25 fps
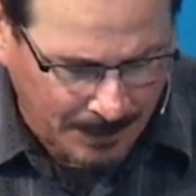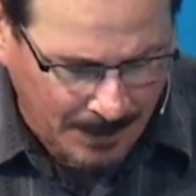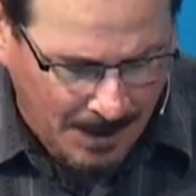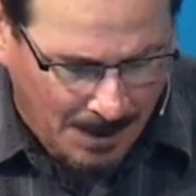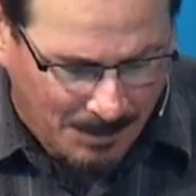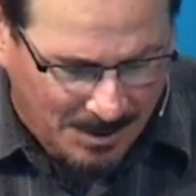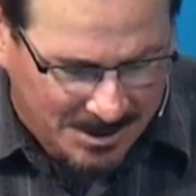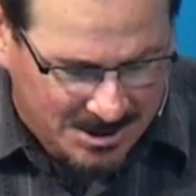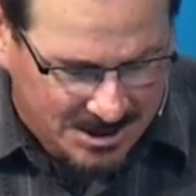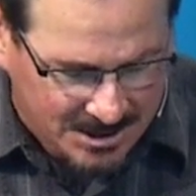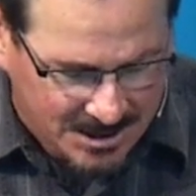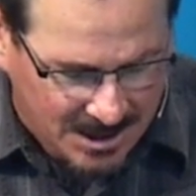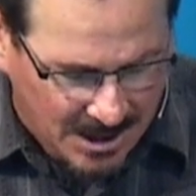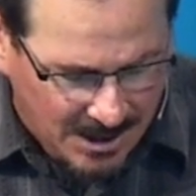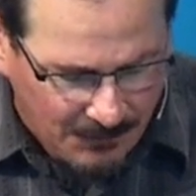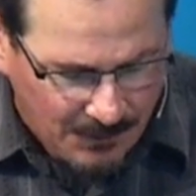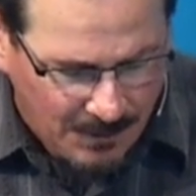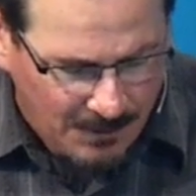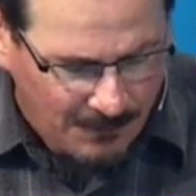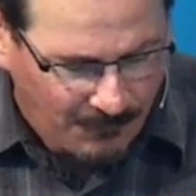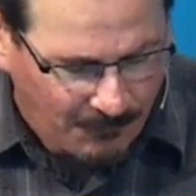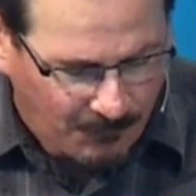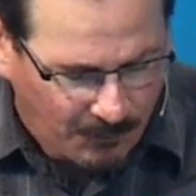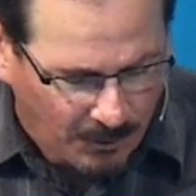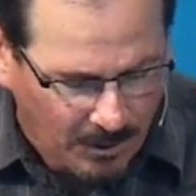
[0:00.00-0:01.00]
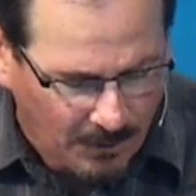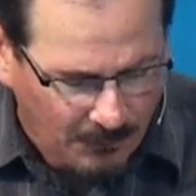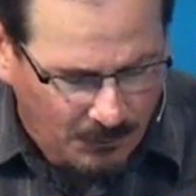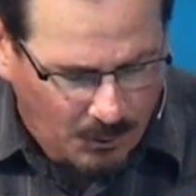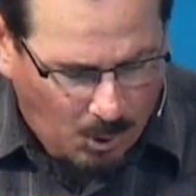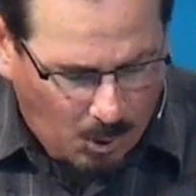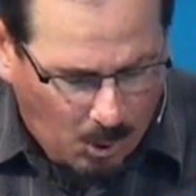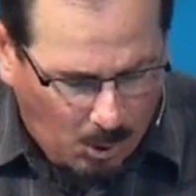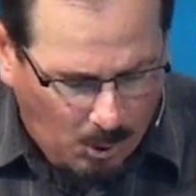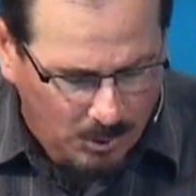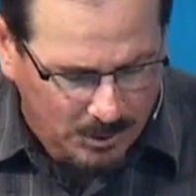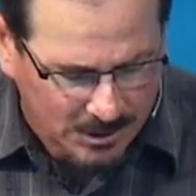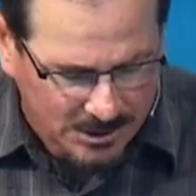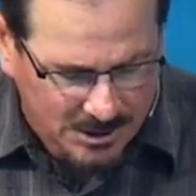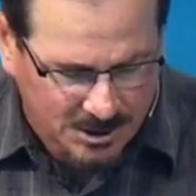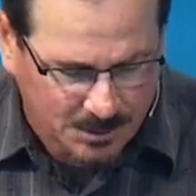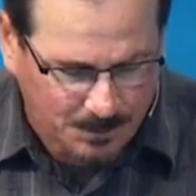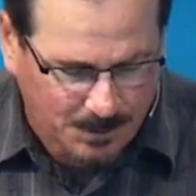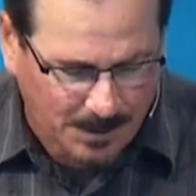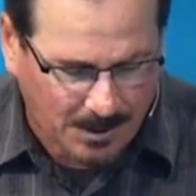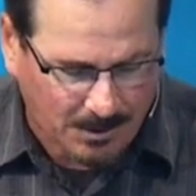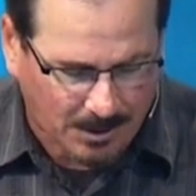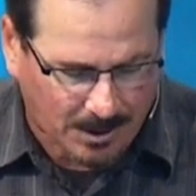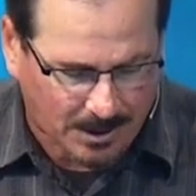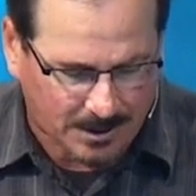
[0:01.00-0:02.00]
But Stephen, full of the Holy
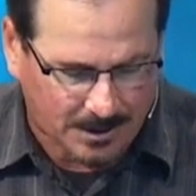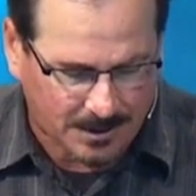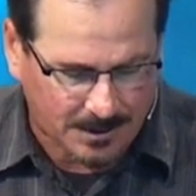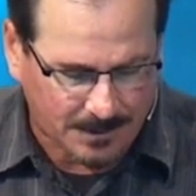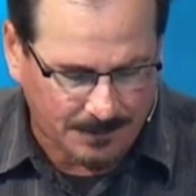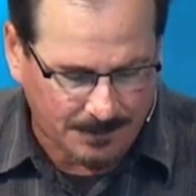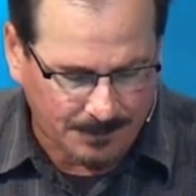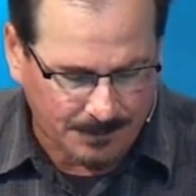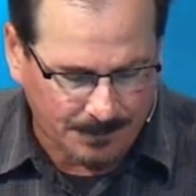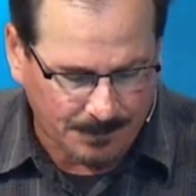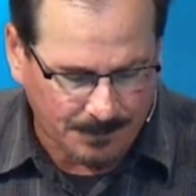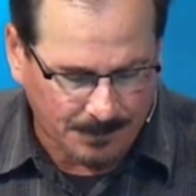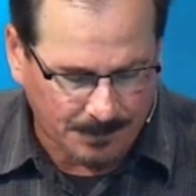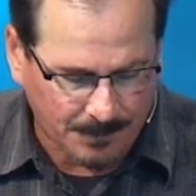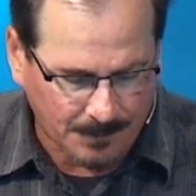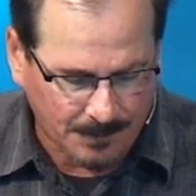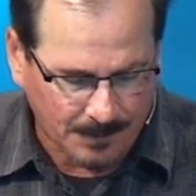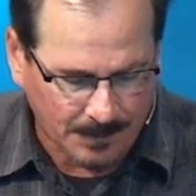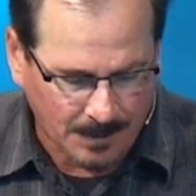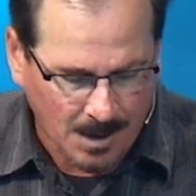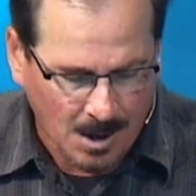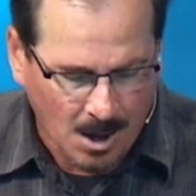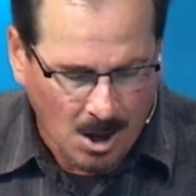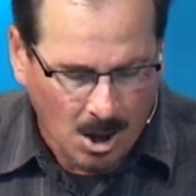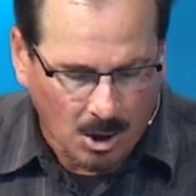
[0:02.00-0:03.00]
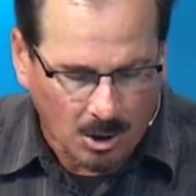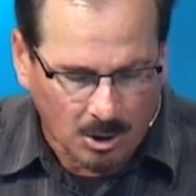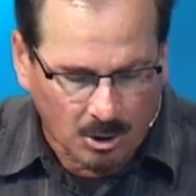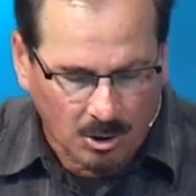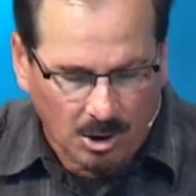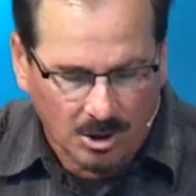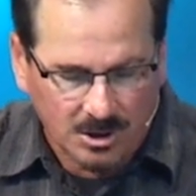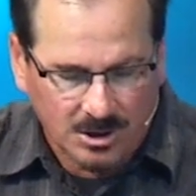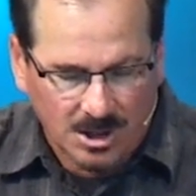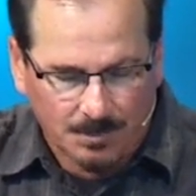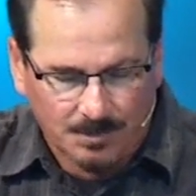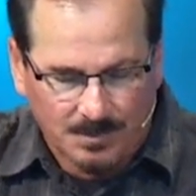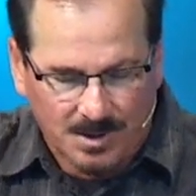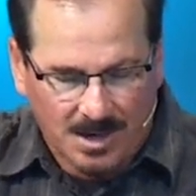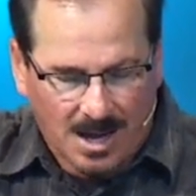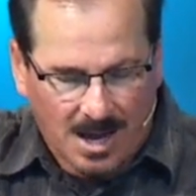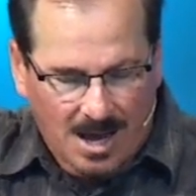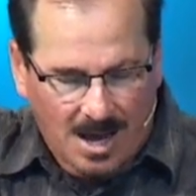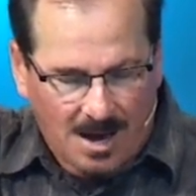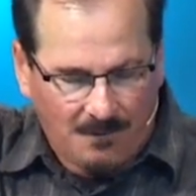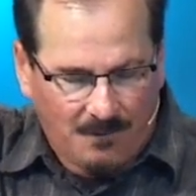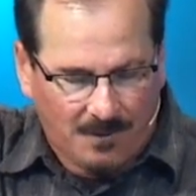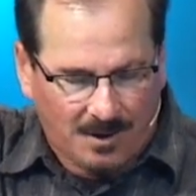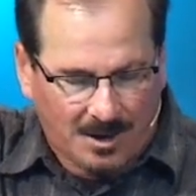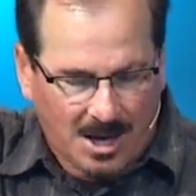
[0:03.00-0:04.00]
Spirit, looked up to
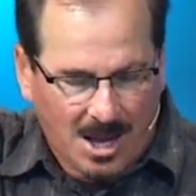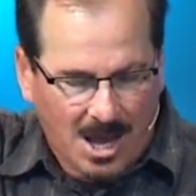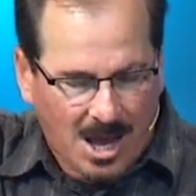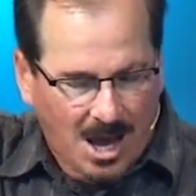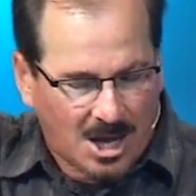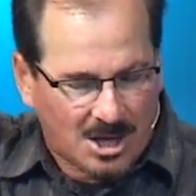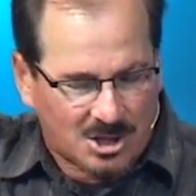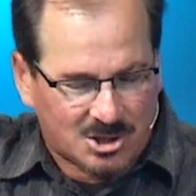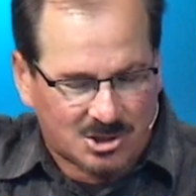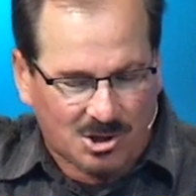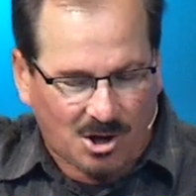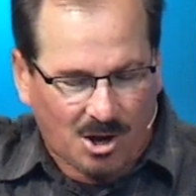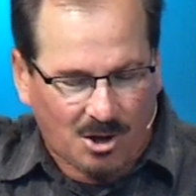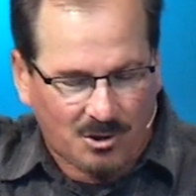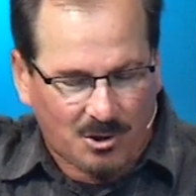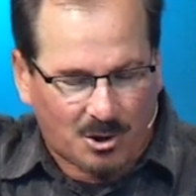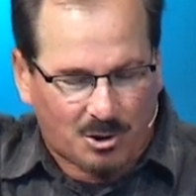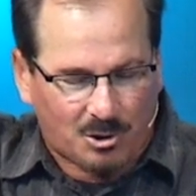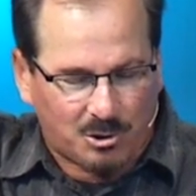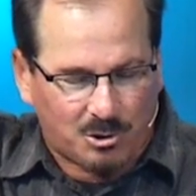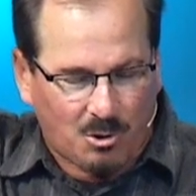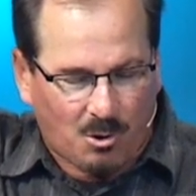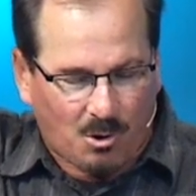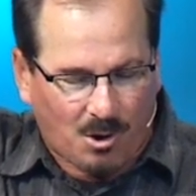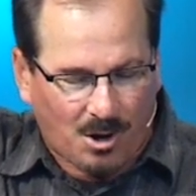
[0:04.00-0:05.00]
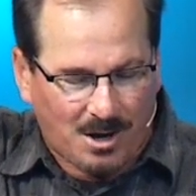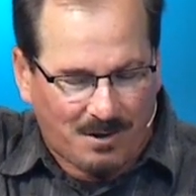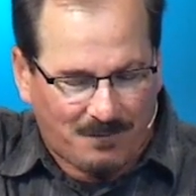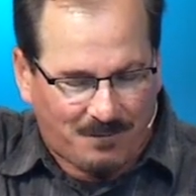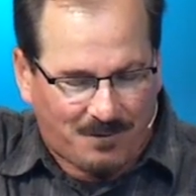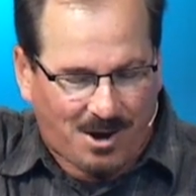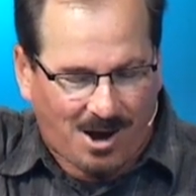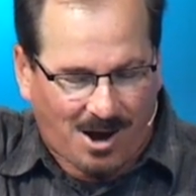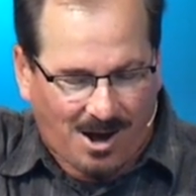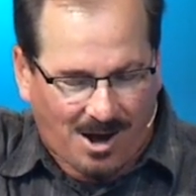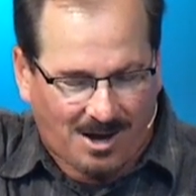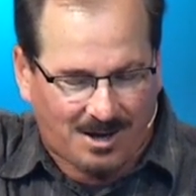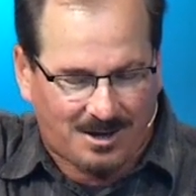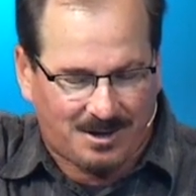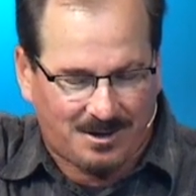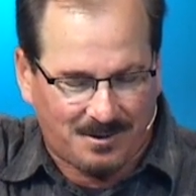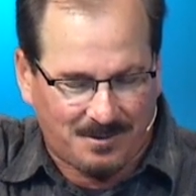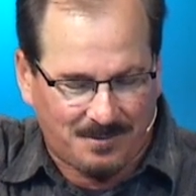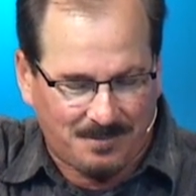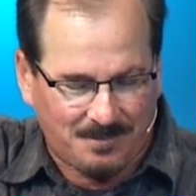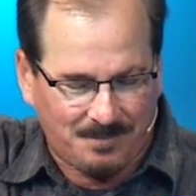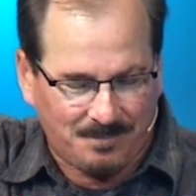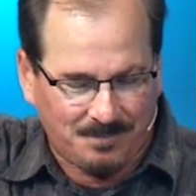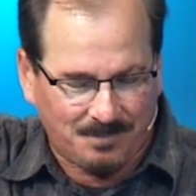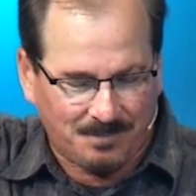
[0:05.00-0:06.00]
heaven and saw the glory of God
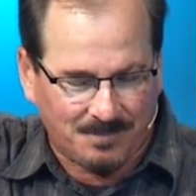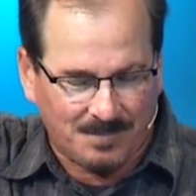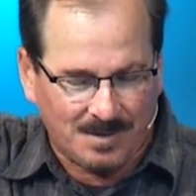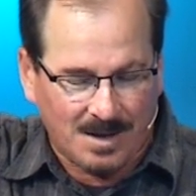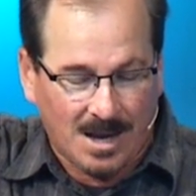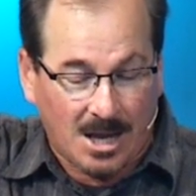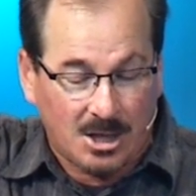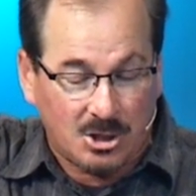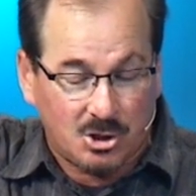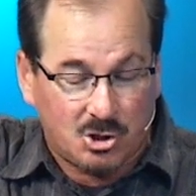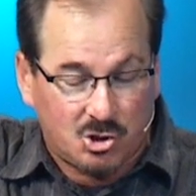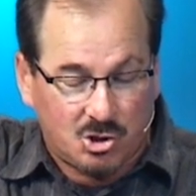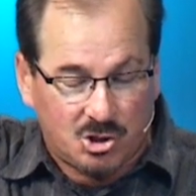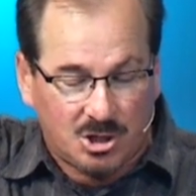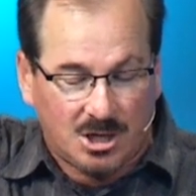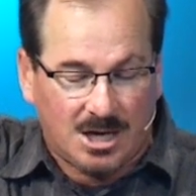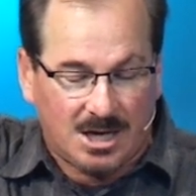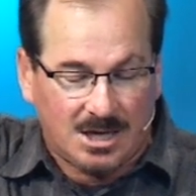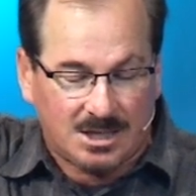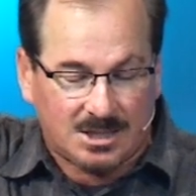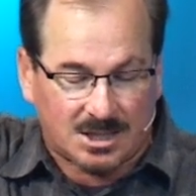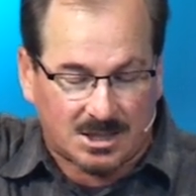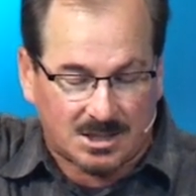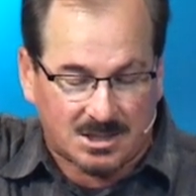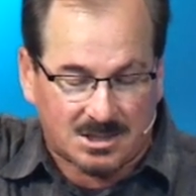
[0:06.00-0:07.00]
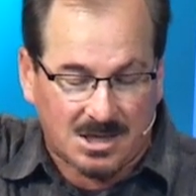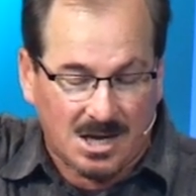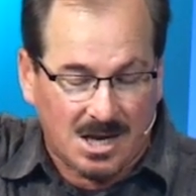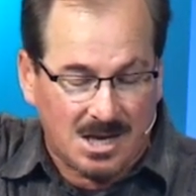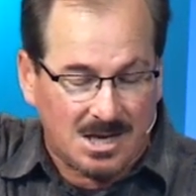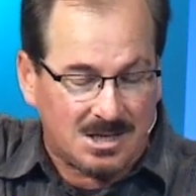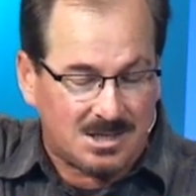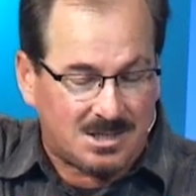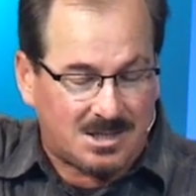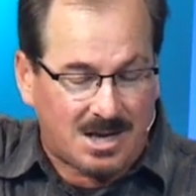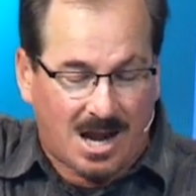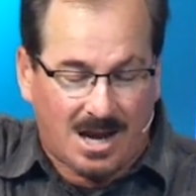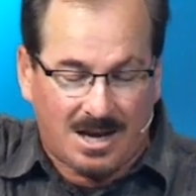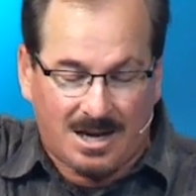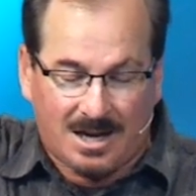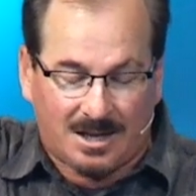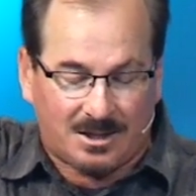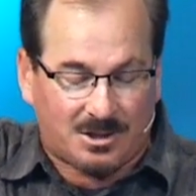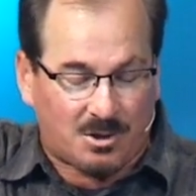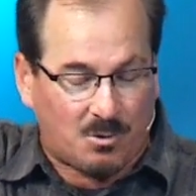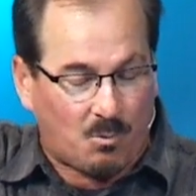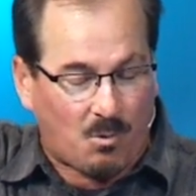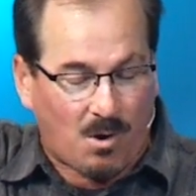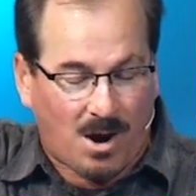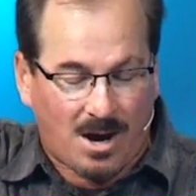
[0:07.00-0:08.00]
and Jesus standing at
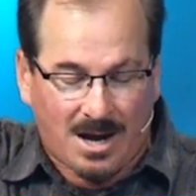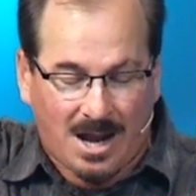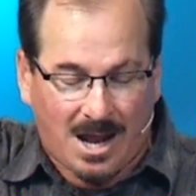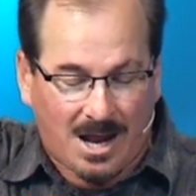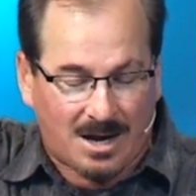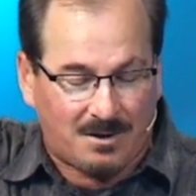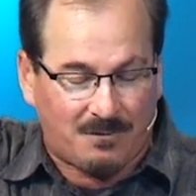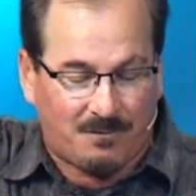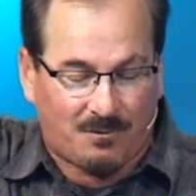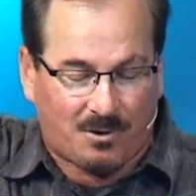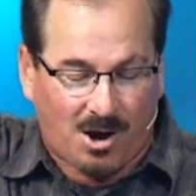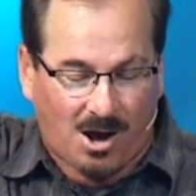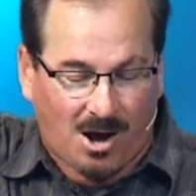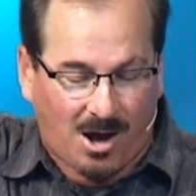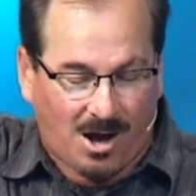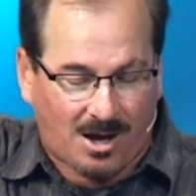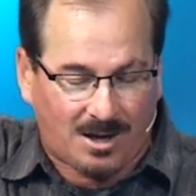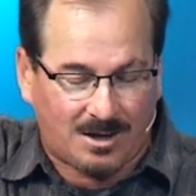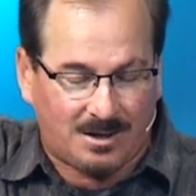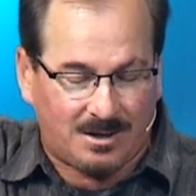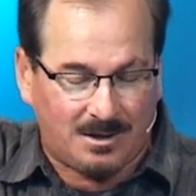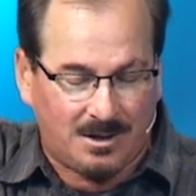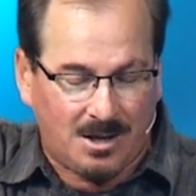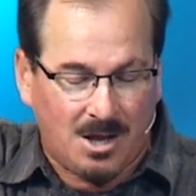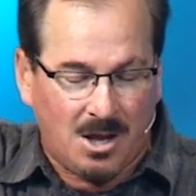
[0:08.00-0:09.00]
the right hand of God.